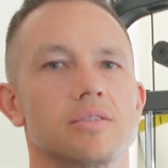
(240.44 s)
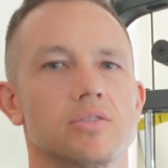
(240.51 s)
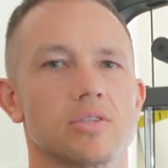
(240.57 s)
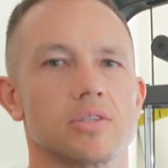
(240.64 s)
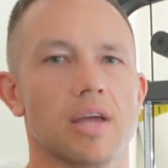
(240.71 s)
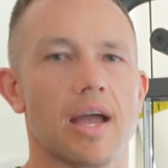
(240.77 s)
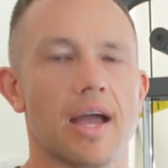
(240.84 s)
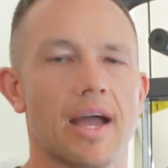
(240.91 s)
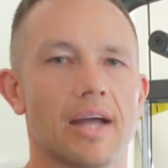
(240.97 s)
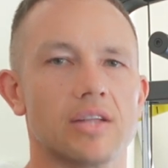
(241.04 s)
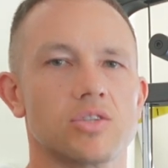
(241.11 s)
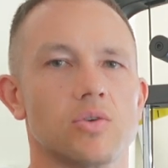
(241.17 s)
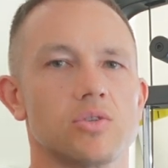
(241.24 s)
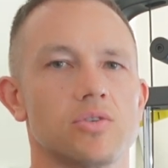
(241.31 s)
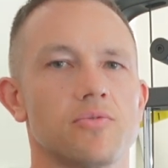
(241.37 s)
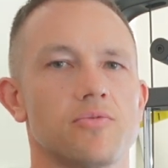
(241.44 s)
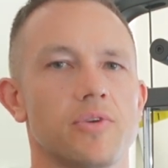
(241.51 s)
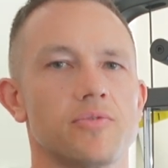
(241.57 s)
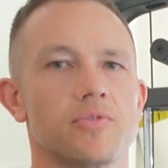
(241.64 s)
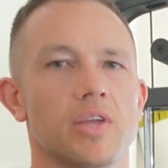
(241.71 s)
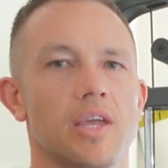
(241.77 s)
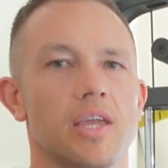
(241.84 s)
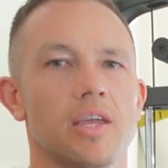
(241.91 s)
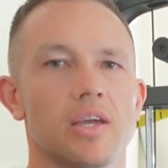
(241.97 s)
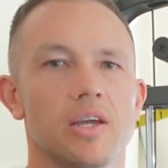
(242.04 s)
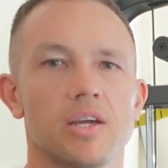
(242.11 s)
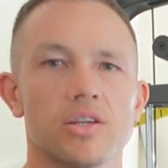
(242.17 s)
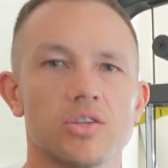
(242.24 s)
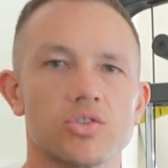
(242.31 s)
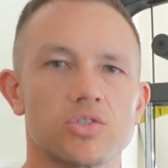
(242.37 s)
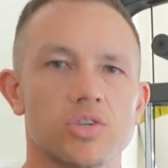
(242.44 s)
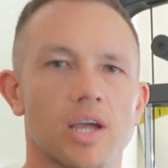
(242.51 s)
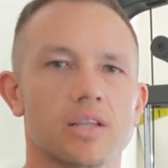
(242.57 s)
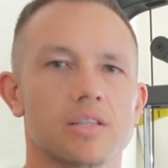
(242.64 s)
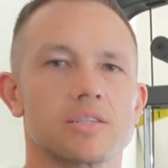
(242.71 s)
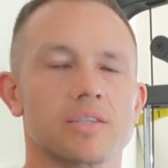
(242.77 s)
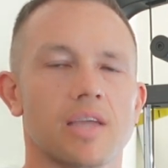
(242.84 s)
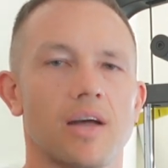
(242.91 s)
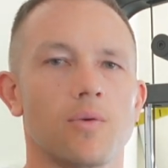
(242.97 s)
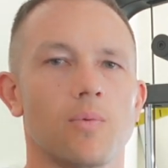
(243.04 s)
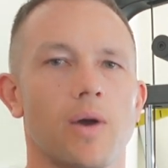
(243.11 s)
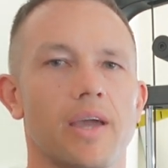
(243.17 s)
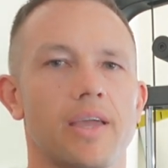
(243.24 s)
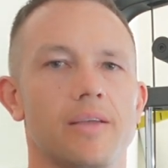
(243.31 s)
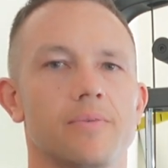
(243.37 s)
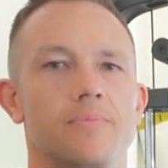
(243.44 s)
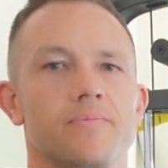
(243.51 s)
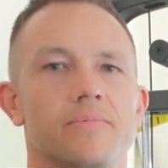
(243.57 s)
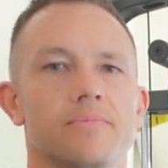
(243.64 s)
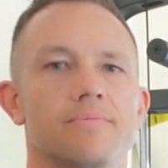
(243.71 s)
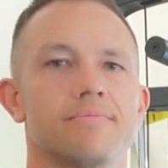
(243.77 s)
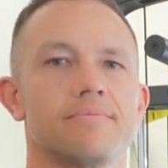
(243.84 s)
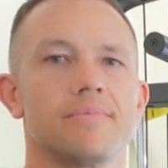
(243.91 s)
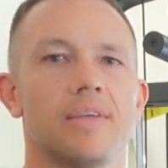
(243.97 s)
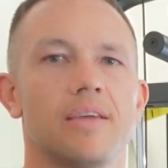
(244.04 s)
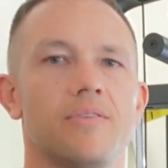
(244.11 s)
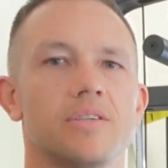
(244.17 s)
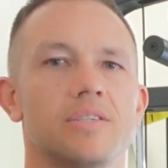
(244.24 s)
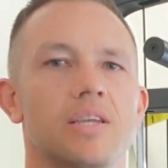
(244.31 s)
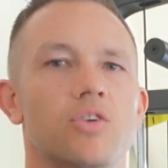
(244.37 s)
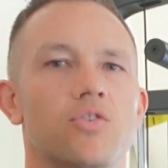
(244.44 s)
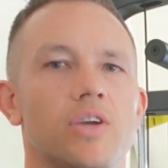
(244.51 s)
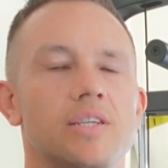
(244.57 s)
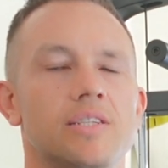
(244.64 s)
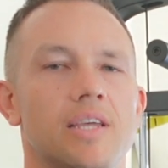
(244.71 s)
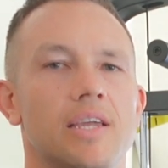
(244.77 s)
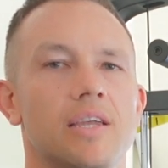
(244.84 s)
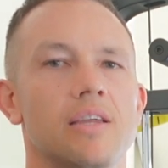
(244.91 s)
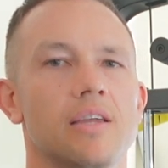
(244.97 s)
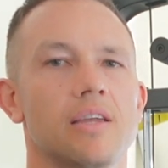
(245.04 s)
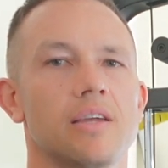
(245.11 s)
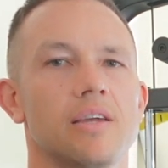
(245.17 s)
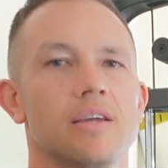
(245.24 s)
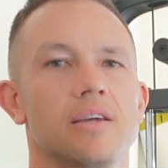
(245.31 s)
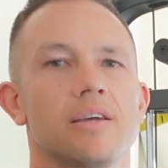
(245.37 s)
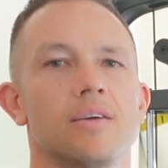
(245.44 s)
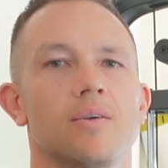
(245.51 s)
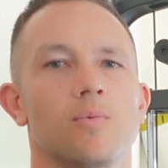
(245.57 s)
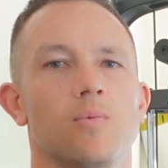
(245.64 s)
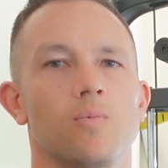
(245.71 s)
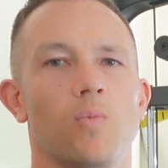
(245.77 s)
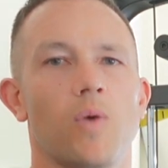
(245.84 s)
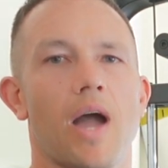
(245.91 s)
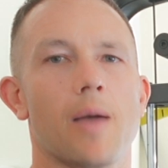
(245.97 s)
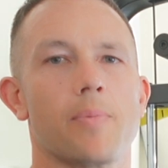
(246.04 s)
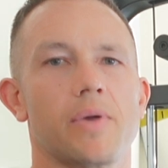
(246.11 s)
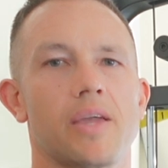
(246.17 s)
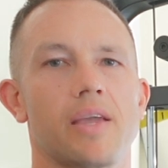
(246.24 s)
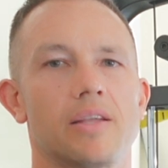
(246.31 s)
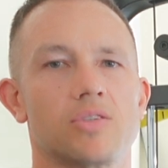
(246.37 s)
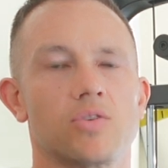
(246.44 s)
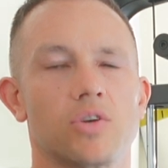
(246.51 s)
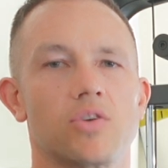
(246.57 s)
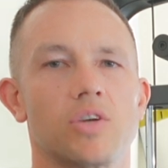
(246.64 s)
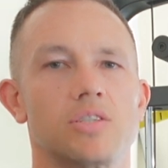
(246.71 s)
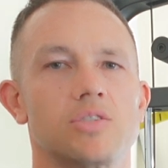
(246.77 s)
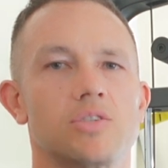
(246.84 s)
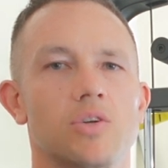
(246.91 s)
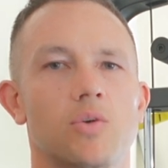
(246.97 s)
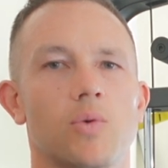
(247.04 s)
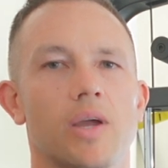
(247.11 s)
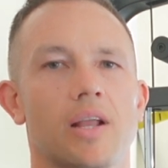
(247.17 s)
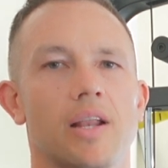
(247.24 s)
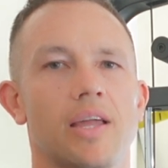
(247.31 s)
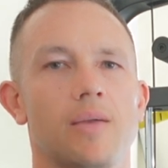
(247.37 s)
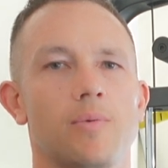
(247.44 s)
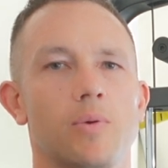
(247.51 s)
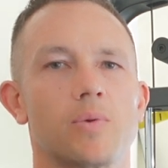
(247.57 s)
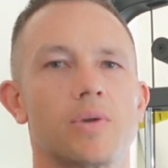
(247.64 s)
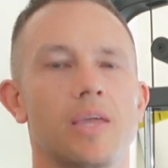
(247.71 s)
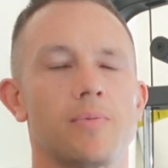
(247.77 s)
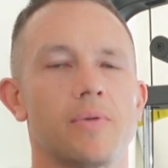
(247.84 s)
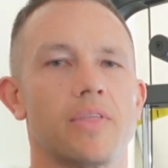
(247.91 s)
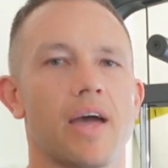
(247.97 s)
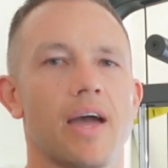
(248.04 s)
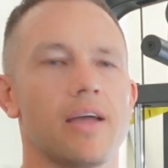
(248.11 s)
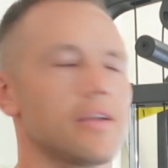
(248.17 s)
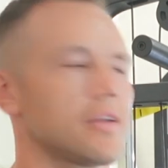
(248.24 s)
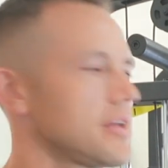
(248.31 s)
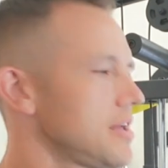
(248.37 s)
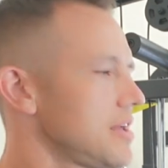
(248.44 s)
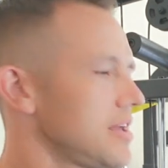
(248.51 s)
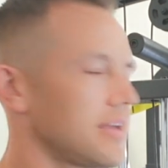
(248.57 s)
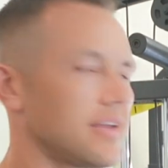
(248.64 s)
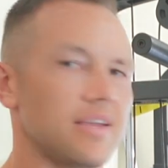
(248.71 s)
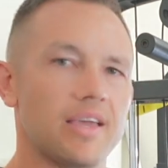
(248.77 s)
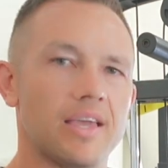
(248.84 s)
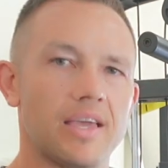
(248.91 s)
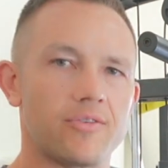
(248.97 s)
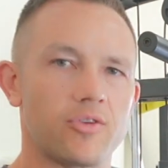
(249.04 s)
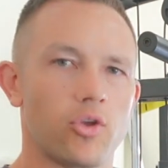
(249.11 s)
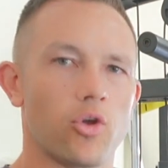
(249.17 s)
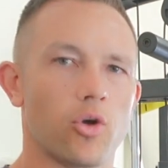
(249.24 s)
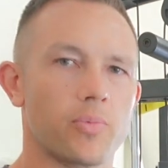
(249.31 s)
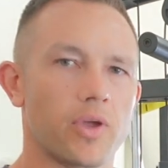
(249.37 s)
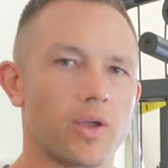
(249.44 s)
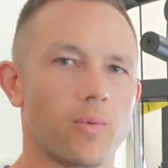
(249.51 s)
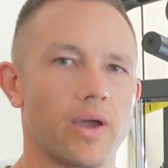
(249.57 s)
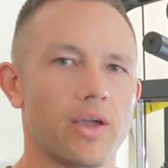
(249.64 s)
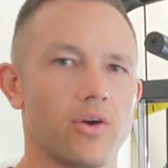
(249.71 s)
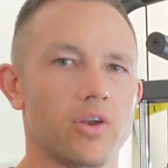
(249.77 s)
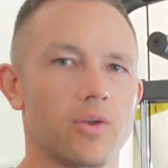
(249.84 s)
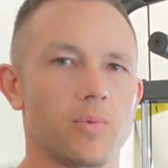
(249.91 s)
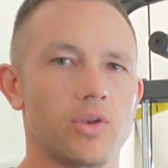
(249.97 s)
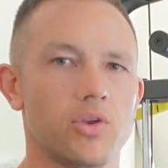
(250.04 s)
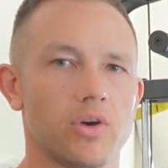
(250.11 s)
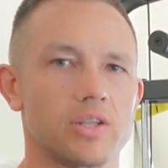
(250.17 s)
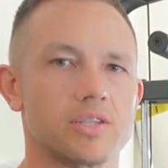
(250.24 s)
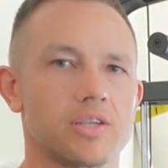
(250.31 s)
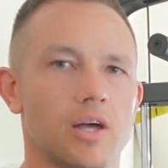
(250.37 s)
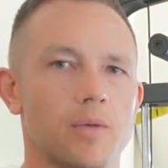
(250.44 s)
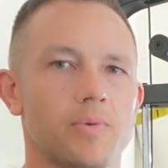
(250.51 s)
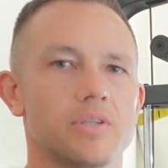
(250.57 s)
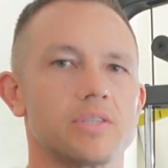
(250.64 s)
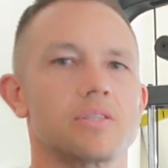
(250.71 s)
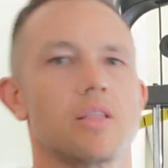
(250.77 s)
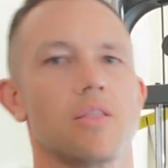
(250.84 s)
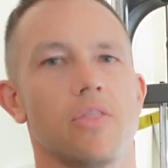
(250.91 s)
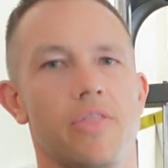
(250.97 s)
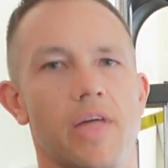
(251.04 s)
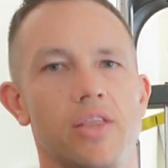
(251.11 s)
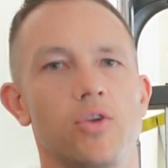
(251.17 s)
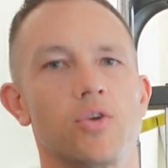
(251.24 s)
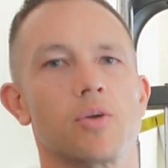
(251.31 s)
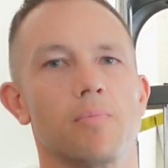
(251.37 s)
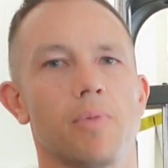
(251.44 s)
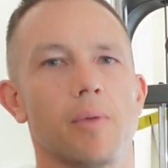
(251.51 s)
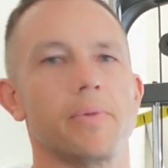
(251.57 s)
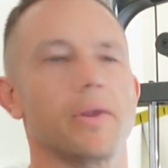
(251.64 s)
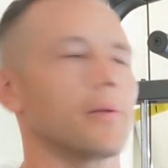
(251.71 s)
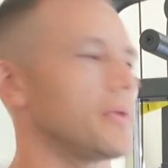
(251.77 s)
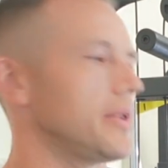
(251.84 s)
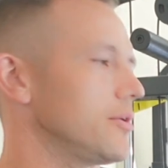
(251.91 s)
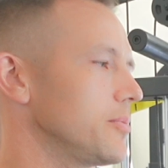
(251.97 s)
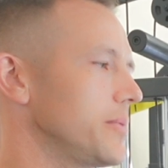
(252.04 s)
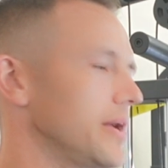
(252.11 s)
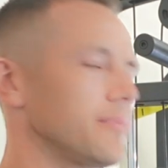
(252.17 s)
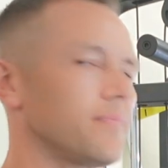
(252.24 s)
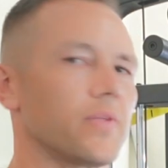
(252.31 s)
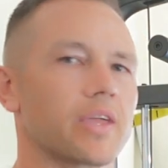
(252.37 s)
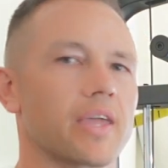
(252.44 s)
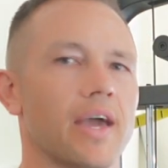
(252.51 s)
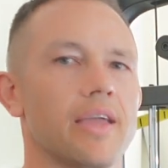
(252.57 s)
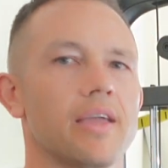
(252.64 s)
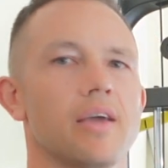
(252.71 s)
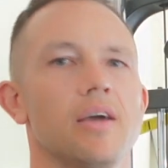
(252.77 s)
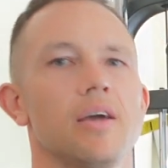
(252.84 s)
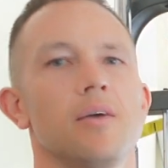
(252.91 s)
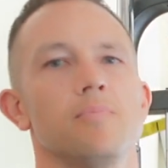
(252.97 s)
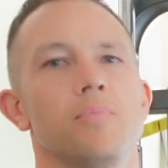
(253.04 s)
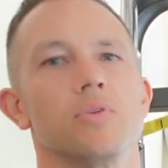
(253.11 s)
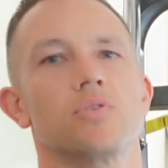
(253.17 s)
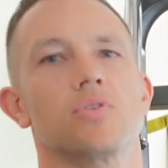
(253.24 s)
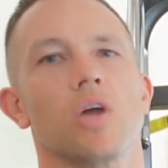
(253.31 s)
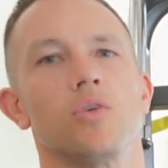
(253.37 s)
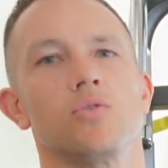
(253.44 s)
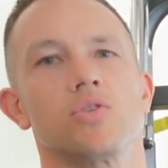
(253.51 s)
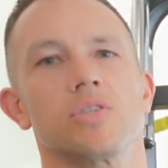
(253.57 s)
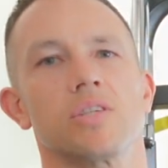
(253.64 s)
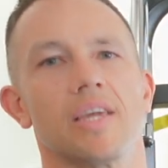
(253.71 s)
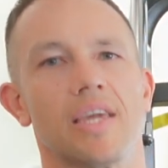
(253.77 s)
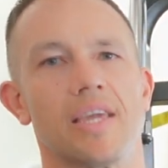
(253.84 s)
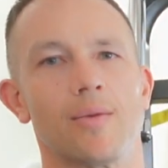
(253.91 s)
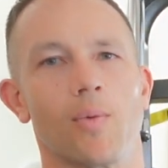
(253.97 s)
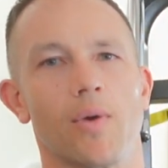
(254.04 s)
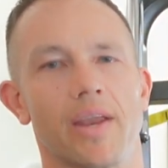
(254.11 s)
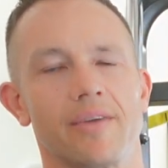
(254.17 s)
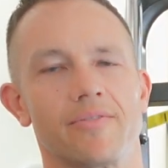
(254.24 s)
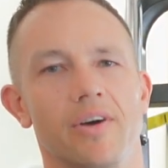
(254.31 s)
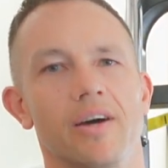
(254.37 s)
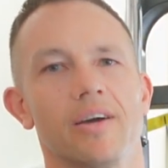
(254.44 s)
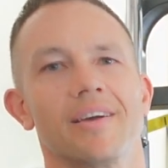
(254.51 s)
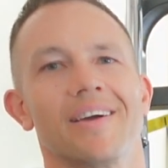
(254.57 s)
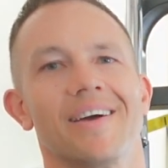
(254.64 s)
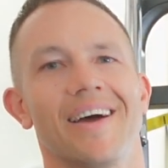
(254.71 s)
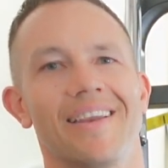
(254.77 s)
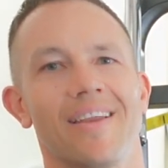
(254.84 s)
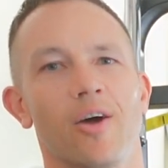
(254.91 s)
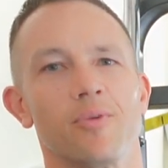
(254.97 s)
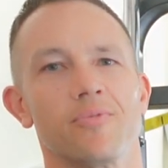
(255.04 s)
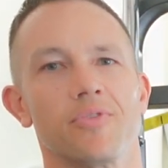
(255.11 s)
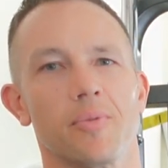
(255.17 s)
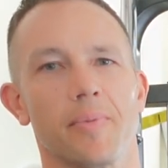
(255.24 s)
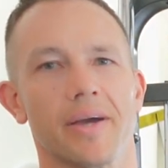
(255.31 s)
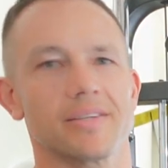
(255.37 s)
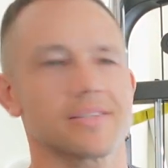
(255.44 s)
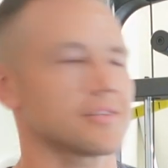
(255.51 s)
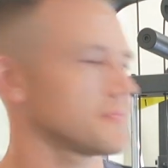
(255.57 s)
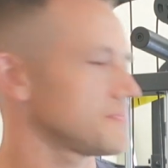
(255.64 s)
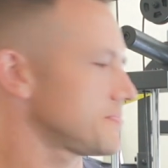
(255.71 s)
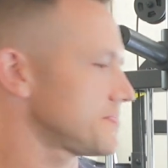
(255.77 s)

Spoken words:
just add 250, check the scale weight. If it's increasing, we're happy and it's not increasing too quickly, we will keep it there. If you're not putting weight on and we're not in a surplus, then you can bump it up a little bit, okay? But don't just eat whatever and hope for the best.